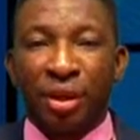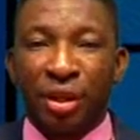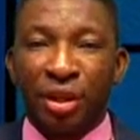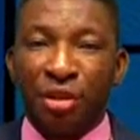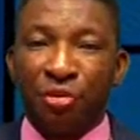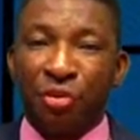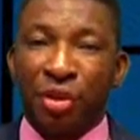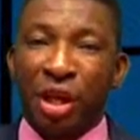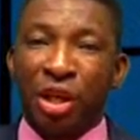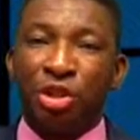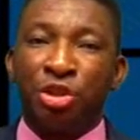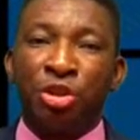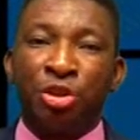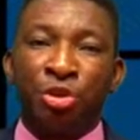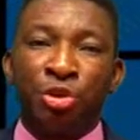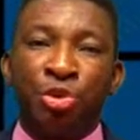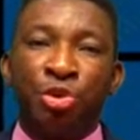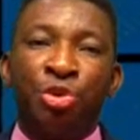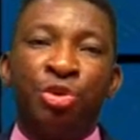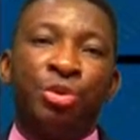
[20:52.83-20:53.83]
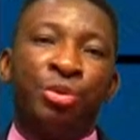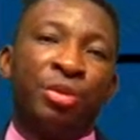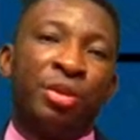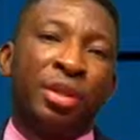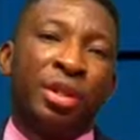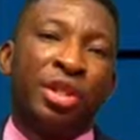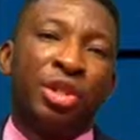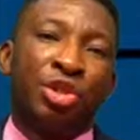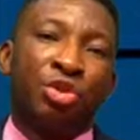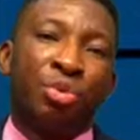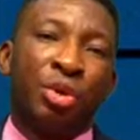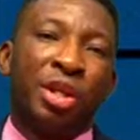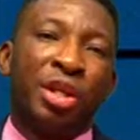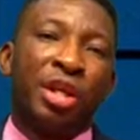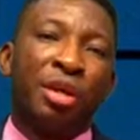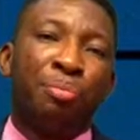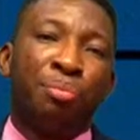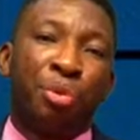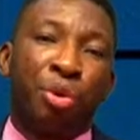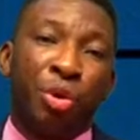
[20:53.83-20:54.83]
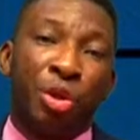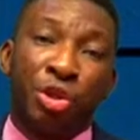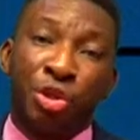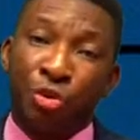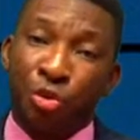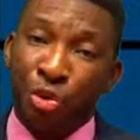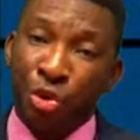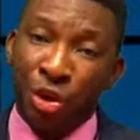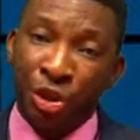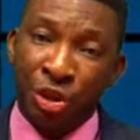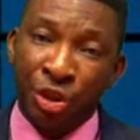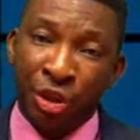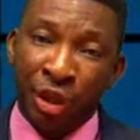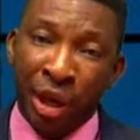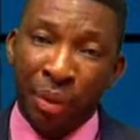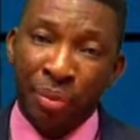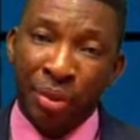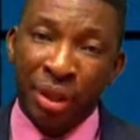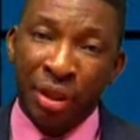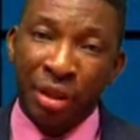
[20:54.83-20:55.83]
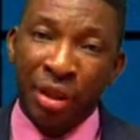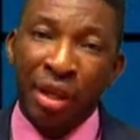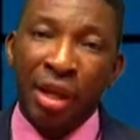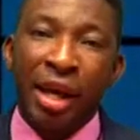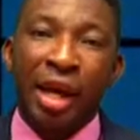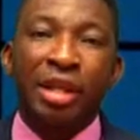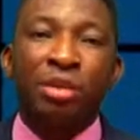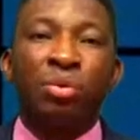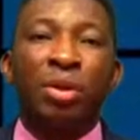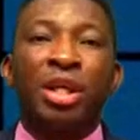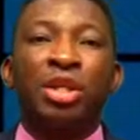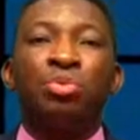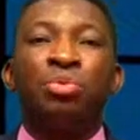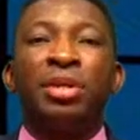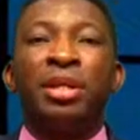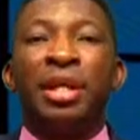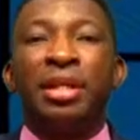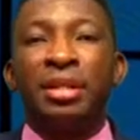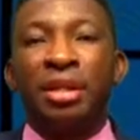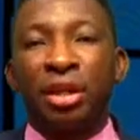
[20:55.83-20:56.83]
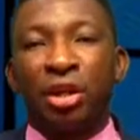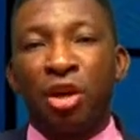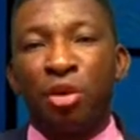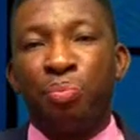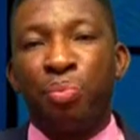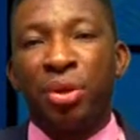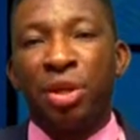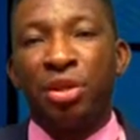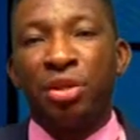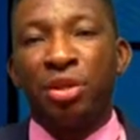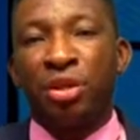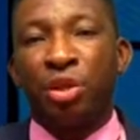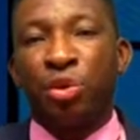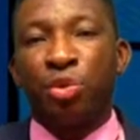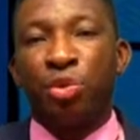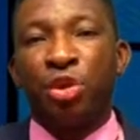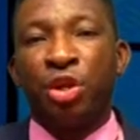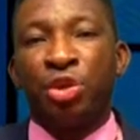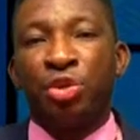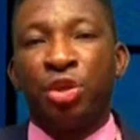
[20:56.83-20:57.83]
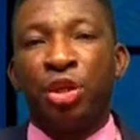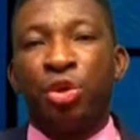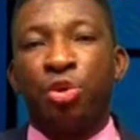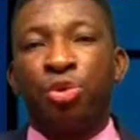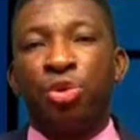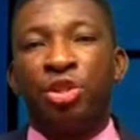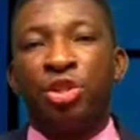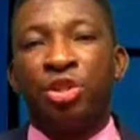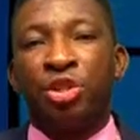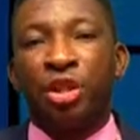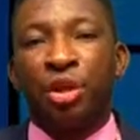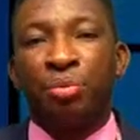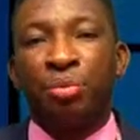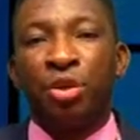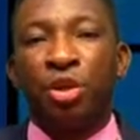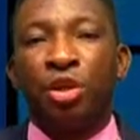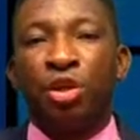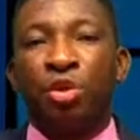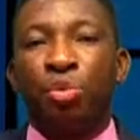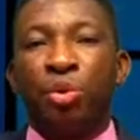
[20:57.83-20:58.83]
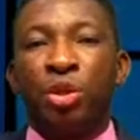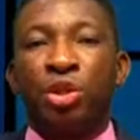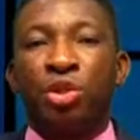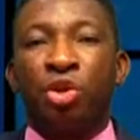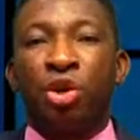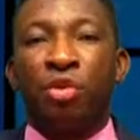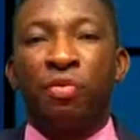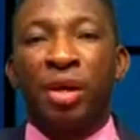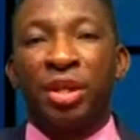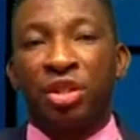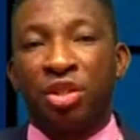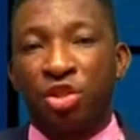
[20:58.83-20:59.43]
The financial guru is training employees of Coronation Capital as well as related companies in the Coronation ecosystem, which covers